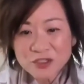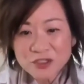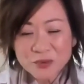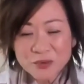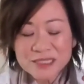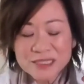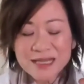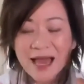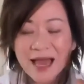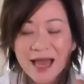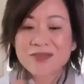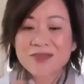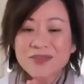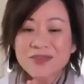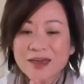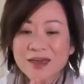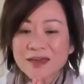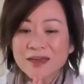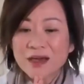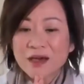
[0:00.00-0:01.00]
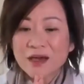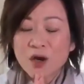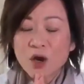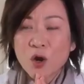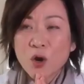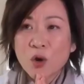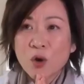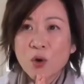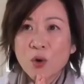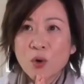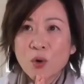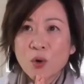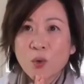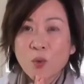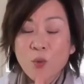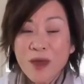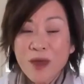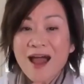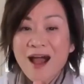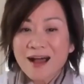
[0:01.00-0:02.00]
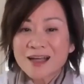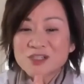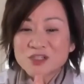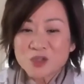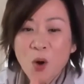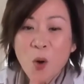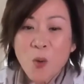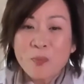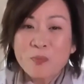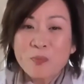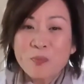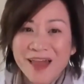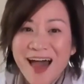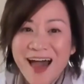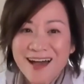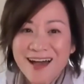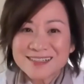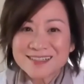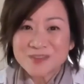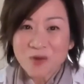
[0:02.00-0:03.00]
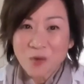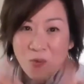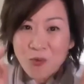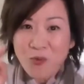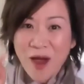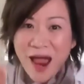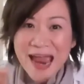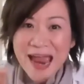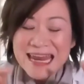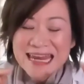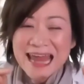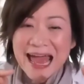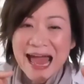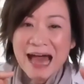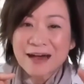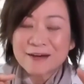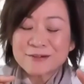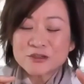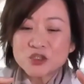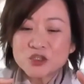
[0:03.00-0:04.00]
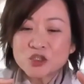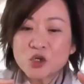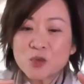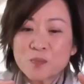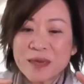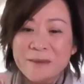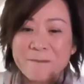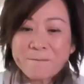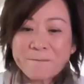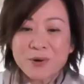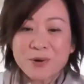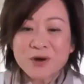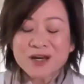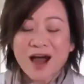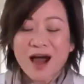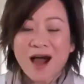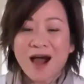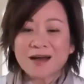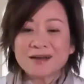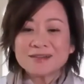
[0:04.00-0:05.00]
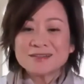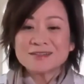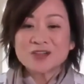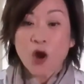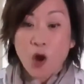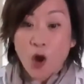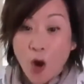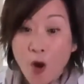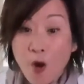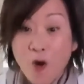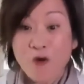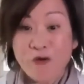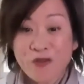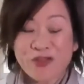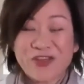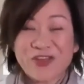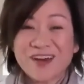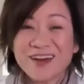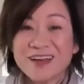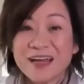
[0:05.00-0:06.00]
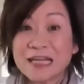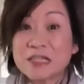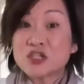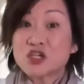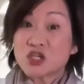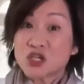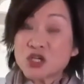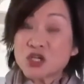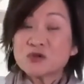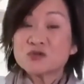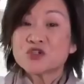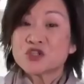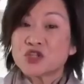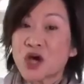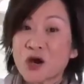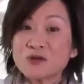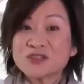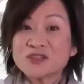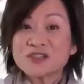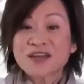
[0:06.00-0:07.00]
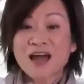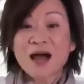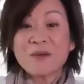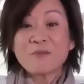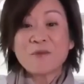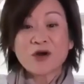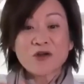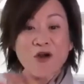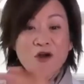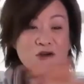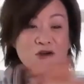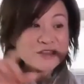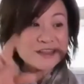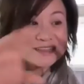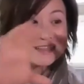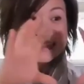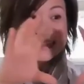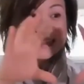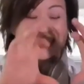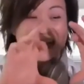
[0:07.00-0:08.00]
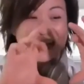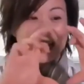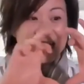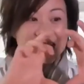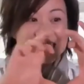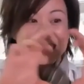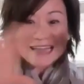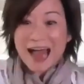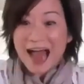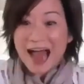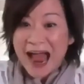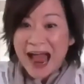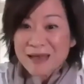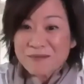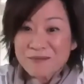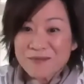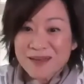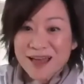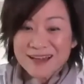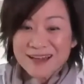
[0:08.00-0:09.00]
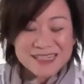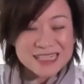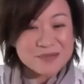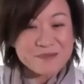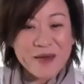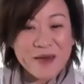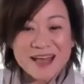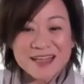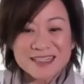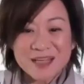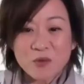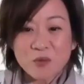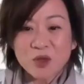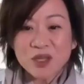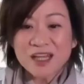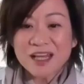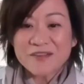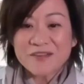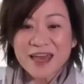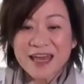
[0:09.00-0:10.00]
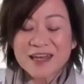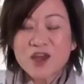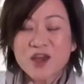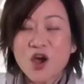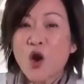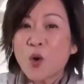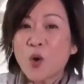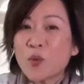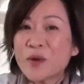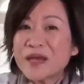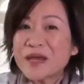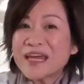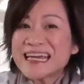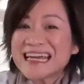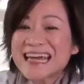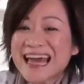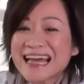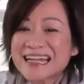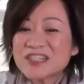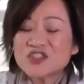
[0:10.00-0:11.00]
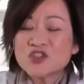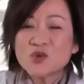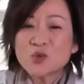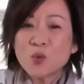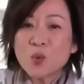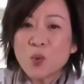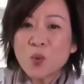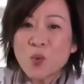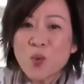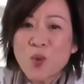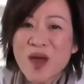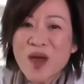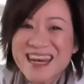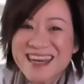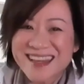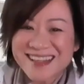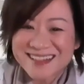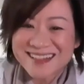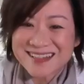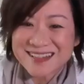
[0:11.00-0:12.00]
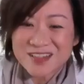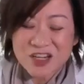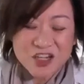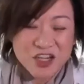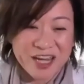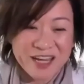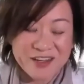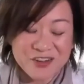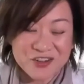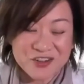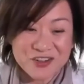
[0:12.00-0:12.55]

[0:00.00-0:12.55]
Theresa, I think we are so blessed right now to be put on earth and chose to come on earth in this time and space that we live in. We get to witness the change.